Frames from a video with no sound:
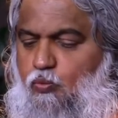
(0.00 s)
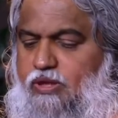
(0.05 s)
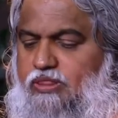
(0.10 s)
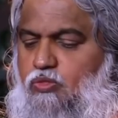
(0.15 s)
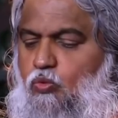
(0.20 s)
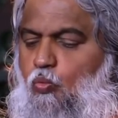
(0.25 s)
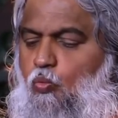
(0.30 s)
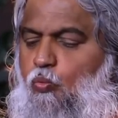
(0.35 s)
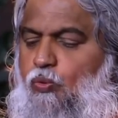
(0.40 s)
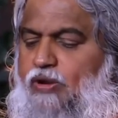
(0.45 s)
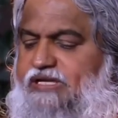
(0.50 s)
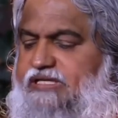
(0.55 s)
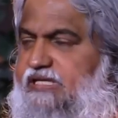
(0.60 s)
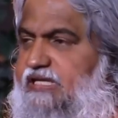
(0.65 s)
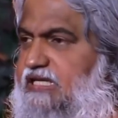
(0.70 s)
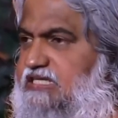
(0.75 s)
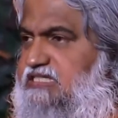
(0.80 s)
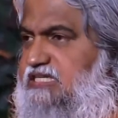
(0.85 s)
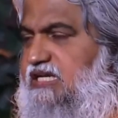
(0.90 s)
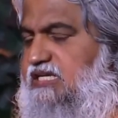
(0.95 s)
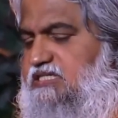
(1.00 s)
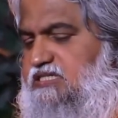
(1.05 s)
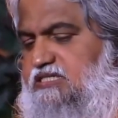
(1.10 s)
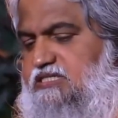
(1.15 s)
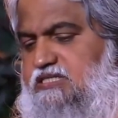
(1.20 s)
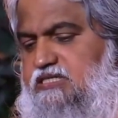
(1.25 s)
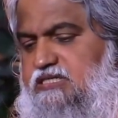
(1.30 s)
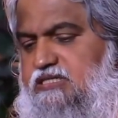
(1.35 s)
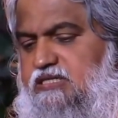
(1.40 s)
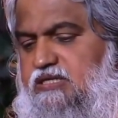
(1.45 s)
with
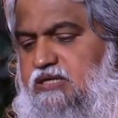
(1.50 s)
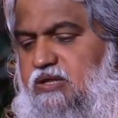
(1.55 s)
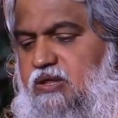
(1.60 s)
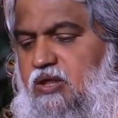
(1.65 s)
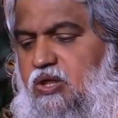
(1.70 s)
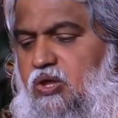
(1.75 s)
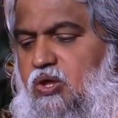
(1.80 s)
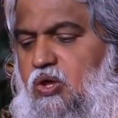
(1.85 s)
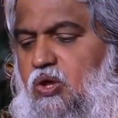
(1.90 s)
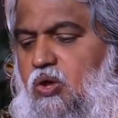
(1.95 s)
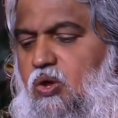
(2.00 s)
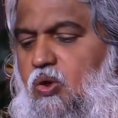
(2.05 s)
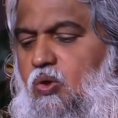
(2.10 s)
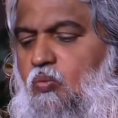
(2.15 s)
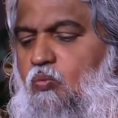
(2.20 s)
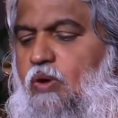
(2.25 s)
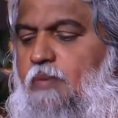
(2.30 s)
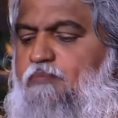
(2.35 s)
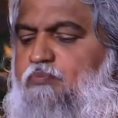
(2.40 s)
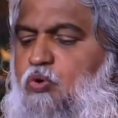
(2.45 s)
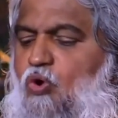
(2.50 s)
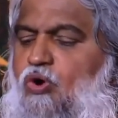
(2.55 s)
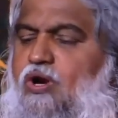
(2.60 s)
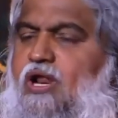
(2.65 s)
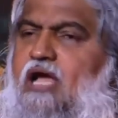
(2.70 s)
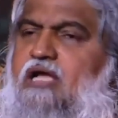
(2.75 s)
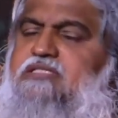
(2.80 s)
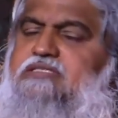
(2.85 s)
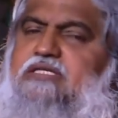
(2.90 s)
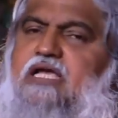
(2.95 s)
witnesses, where
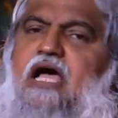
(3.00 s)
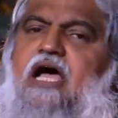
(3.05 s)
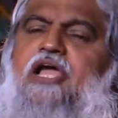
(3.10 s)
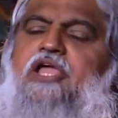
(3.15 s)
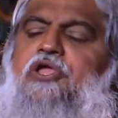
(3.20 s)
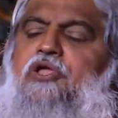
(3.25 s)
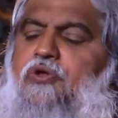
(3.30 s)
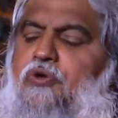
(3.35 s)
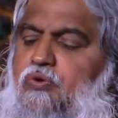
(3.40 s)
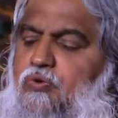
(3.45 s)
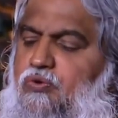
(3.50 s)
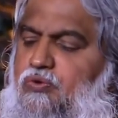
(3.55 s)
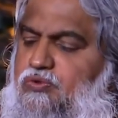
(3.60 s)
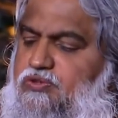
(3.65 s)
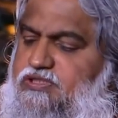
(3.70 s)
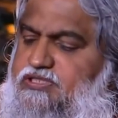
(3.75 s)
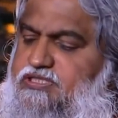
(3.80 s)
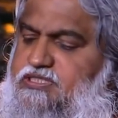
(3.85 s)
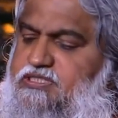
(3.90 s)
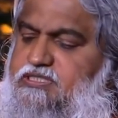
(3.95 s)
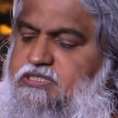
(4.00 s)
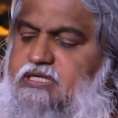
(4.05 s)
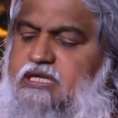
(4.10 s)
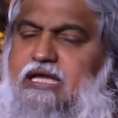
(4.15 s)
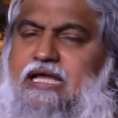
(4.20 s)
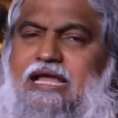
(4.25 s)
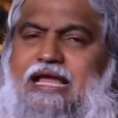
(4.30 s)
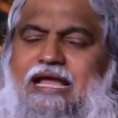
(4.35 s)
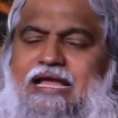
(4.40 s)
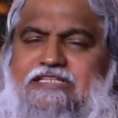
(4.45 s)
products are used
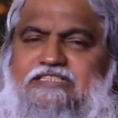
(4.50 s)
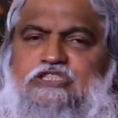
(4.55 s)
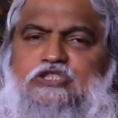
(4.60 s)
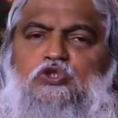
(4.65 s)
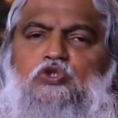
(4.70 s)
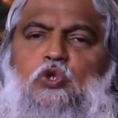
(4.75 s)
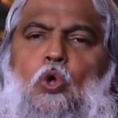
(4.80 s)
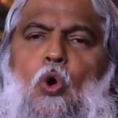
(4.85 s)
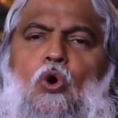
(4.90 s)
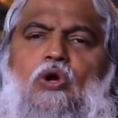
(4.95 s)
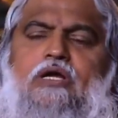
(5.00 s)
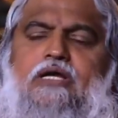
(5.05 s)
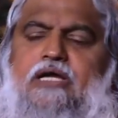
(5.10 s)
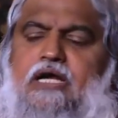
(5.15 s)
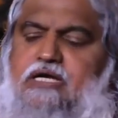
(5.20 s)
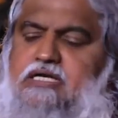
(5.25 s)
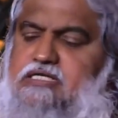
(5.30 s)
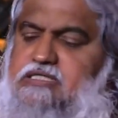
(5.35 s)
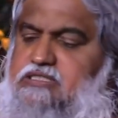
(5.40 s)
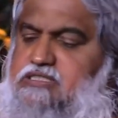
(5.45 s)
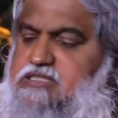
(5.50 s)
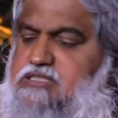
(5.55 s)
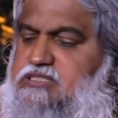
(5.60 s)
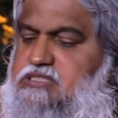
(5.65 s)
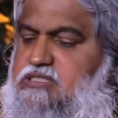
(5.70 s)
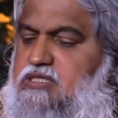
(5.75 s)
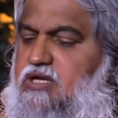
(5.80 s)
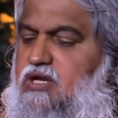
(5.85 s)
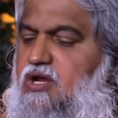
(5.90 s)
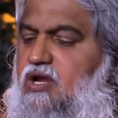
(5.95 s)
as
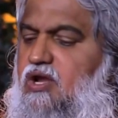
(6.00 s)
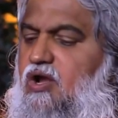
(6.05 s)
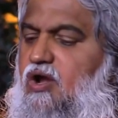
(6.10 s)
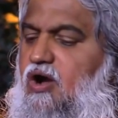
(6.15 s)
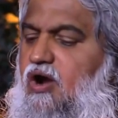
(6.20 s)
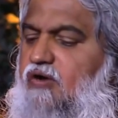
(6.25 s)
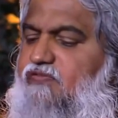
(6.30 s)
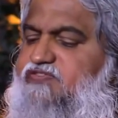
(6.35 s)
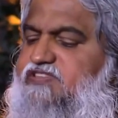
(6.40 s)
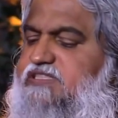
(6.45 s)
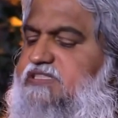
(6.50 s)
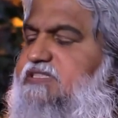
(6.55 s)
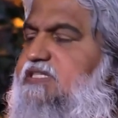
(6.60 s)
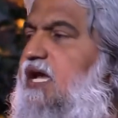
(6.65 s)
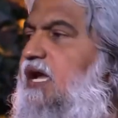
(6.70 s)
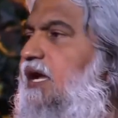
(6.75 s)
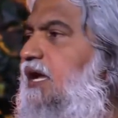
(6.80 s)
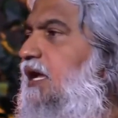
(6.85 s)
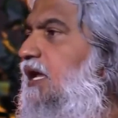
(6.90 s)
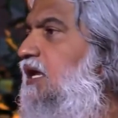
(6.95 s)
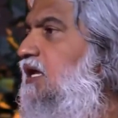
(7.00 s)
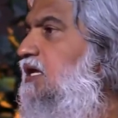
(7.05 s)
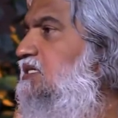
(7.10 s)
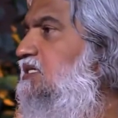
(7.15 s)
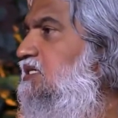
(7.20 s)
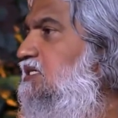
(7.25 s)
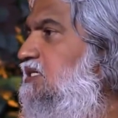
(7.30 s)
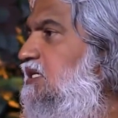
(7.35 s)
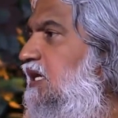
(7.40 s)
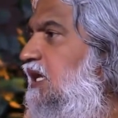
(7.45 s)
tokens of
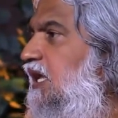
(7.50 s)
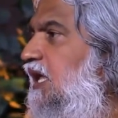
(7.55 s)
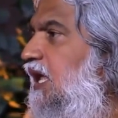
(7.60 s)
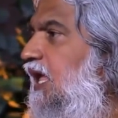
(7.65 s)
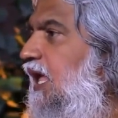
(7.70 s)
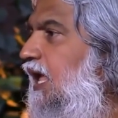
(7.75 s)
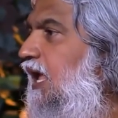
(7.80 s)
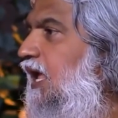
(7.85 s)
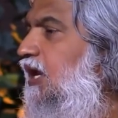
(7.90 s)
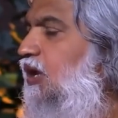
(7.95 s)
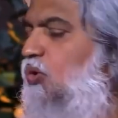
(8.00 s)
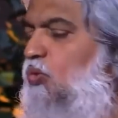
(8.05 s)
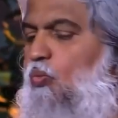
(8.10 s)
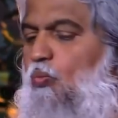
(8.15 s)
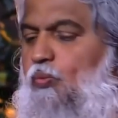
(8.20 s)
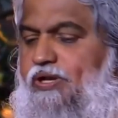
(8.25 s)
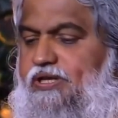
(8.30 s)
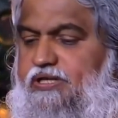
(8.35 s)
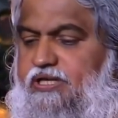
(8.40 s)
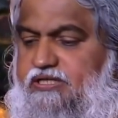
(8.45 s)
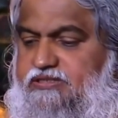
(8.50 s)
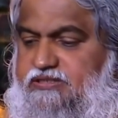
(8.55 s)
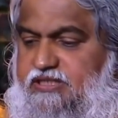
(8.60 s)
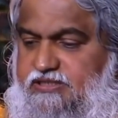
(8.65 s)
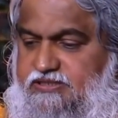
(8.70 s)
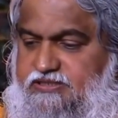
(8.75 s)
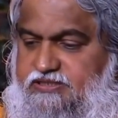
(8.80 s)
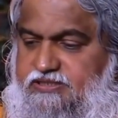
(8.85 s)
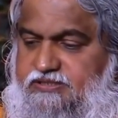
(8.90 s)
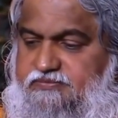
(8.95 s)
signs and
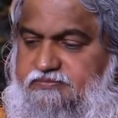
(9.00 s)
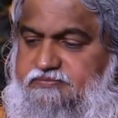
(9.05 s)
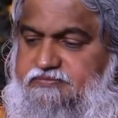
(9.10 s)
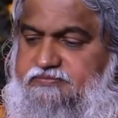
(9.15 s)
witnesses.